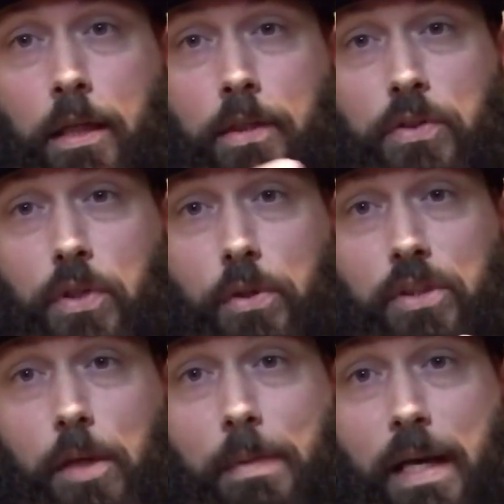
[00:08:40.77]
so it's
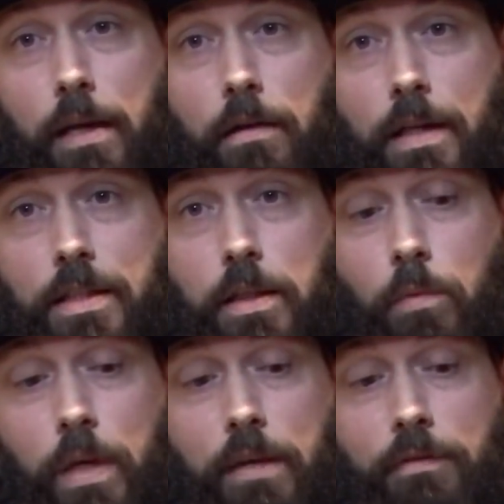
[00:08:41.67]
going to be an interesting
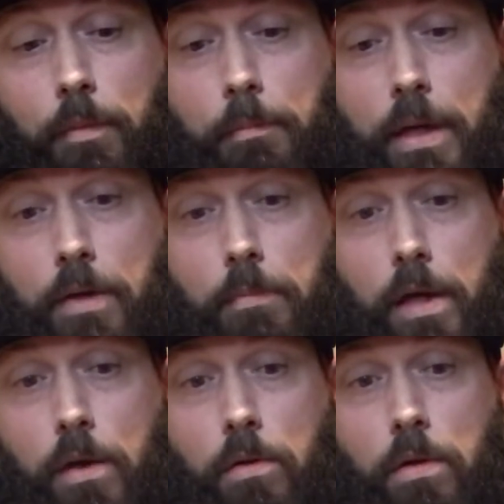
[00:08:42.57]
week for beard
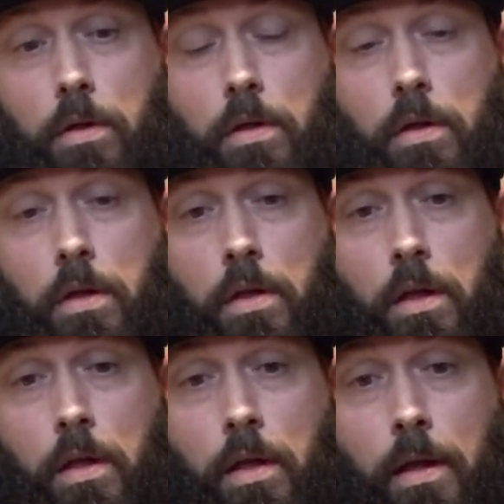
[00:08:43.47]
mail.
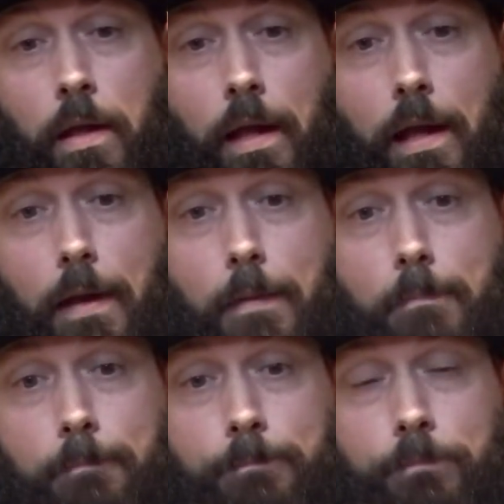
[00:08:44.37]

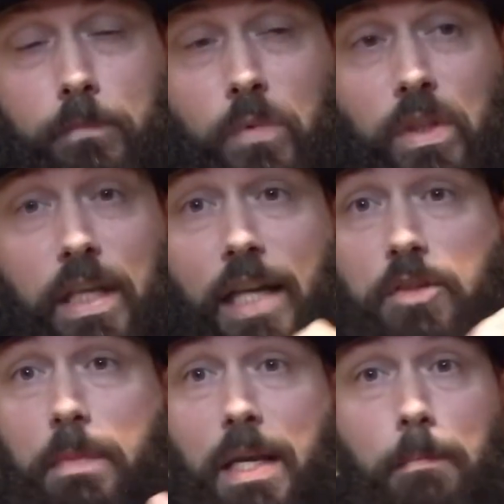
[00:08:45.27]

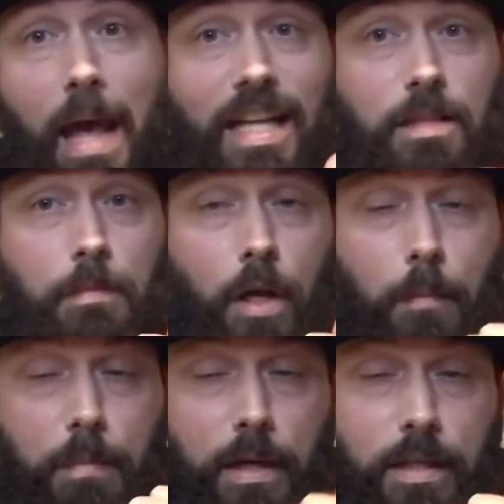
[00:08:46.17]
Catch me and
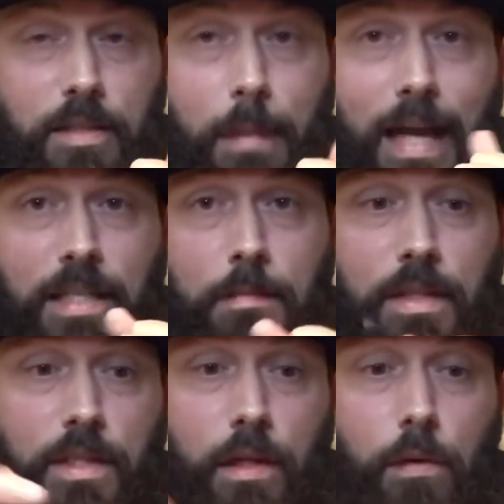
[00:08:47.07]
Beardius
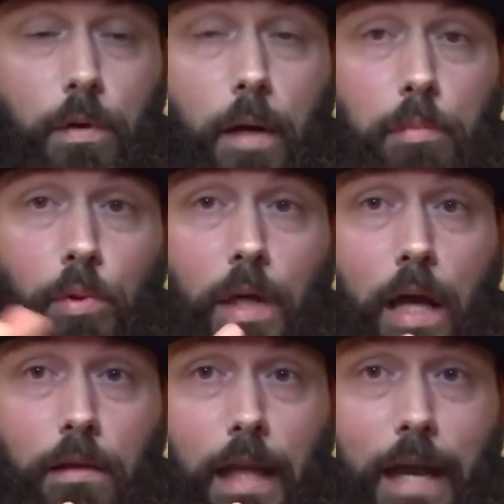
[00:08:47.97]
Maximus on our Blue
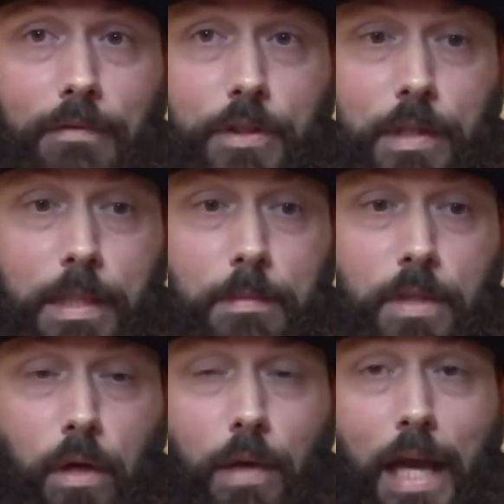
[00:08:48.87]
Collar live streams
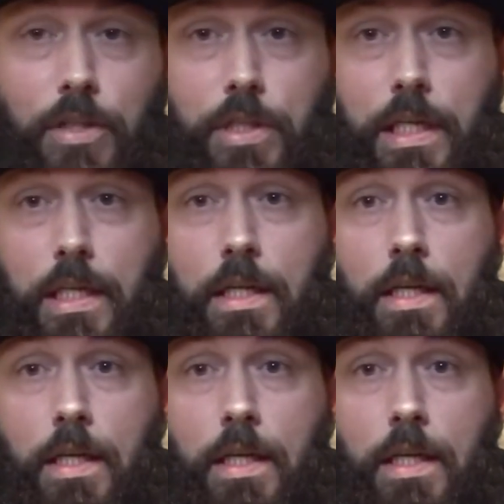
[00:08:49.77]
on IG.